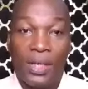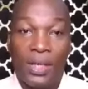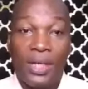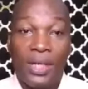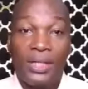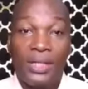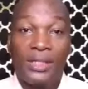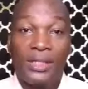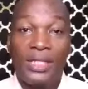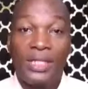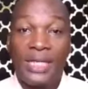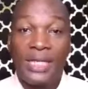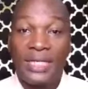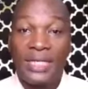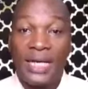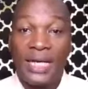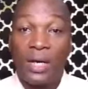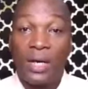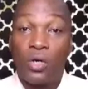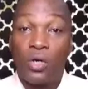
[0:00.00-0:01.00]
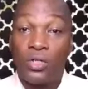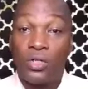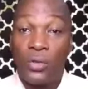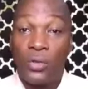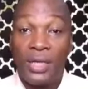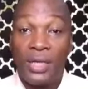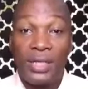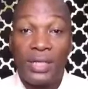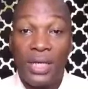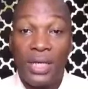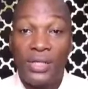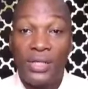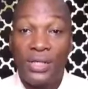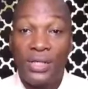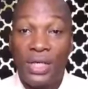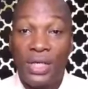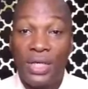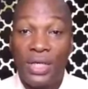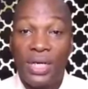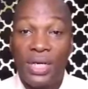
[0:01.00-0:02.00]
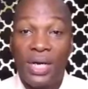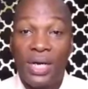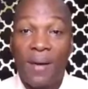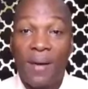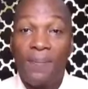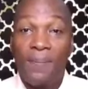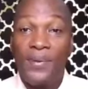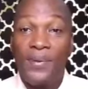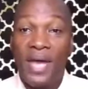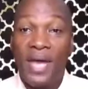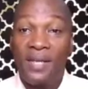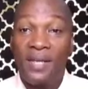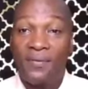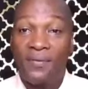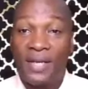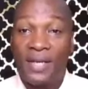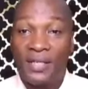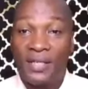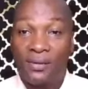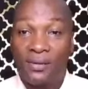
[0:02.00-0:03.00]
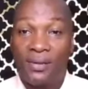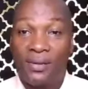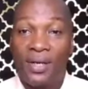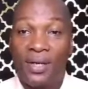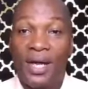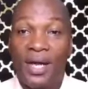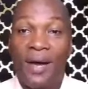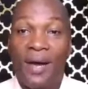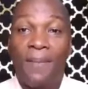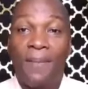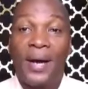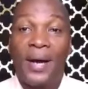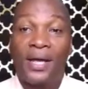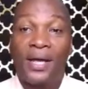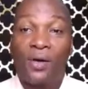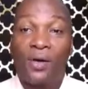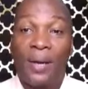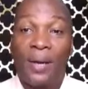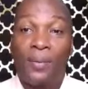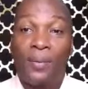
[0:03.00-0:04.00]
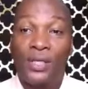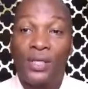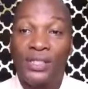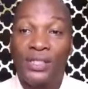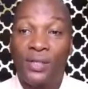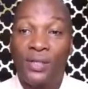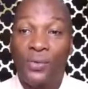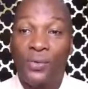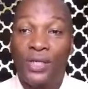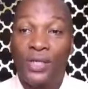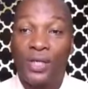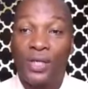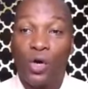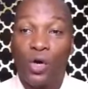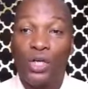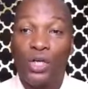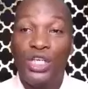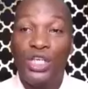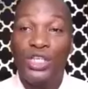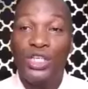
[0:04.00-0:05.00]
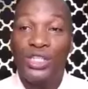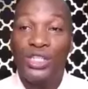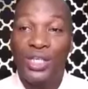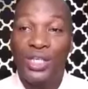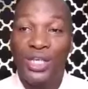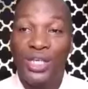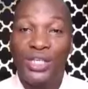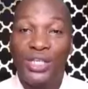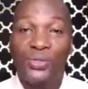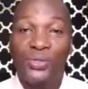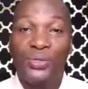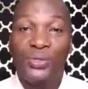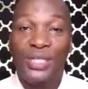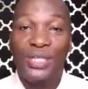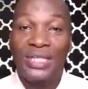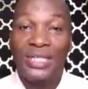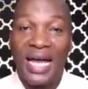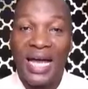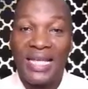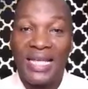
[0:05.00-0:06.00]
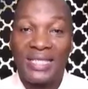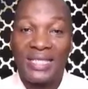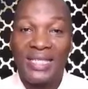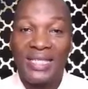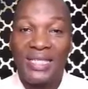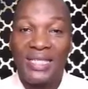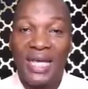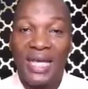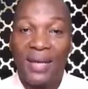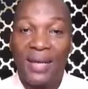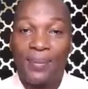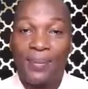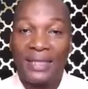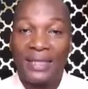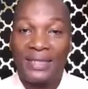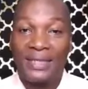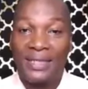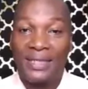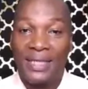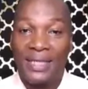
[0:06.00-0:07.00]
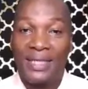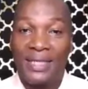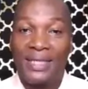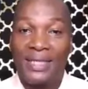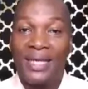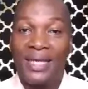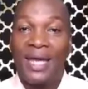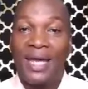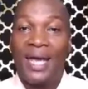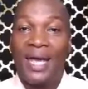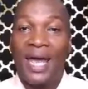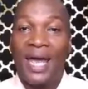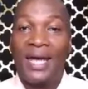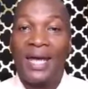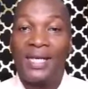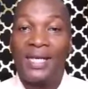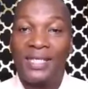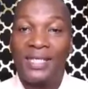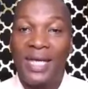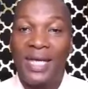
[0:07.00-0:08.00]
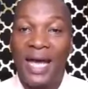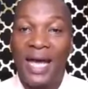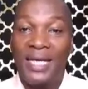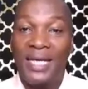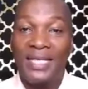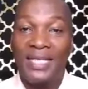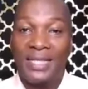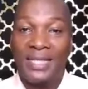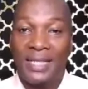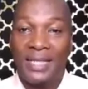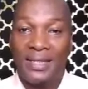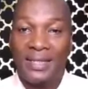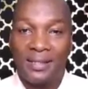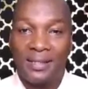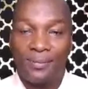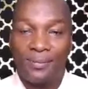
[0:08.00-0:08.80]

Teachers can also engage in peer reflection by collaborating with colleagues to discuss teaching practices and share insights.